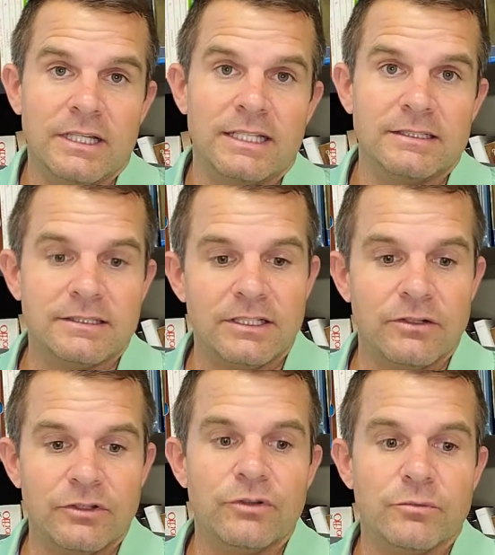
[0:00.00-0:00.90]
And you know,
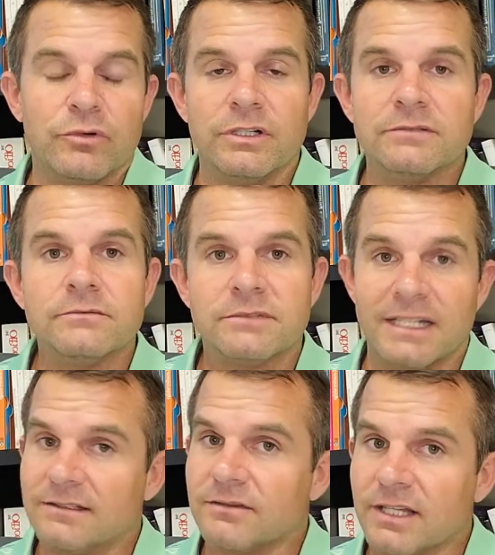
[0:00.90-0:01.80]
you can put
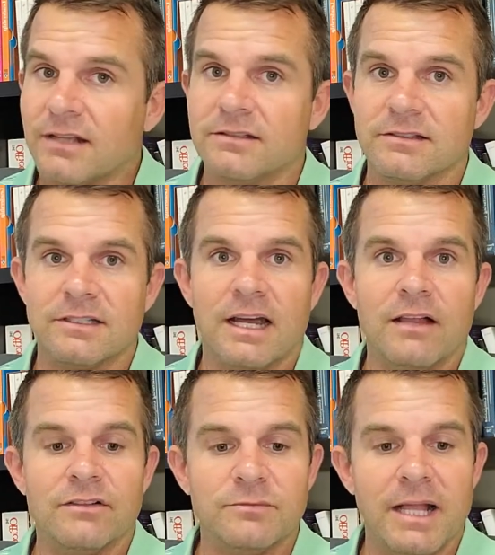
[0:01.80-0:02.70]
tens of thousands of
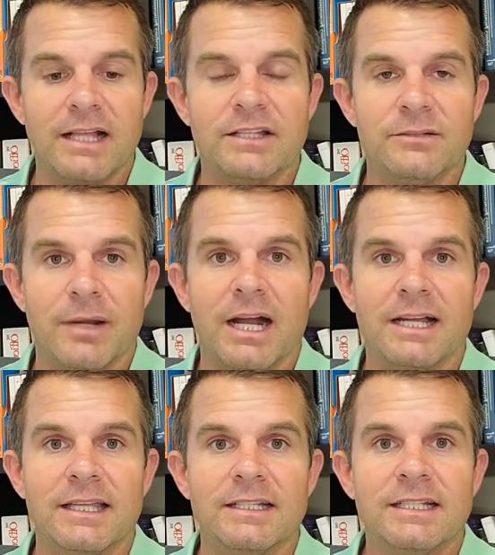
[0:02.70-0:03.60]
dollars back in your
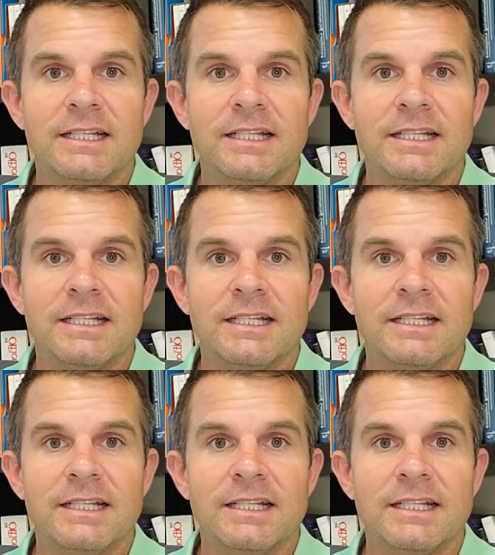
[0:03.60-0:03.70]
pocket